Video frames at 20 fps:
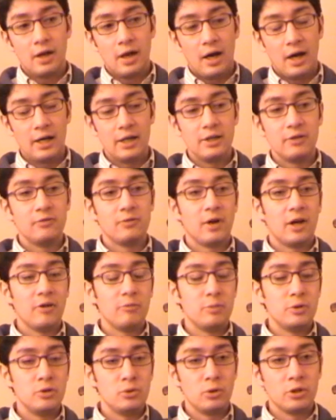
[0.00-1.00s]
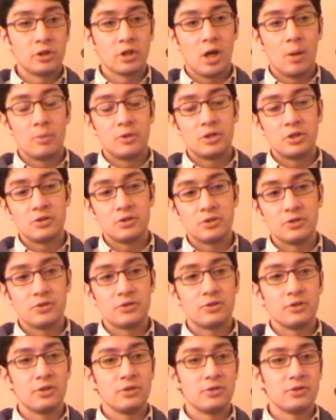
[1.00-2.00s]
I've been doing competitions
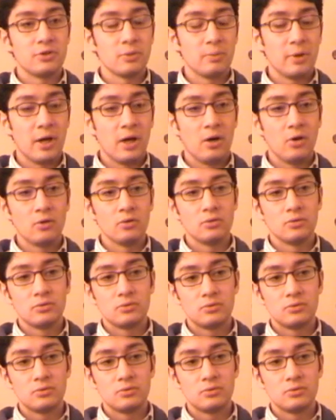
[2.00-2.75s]
since about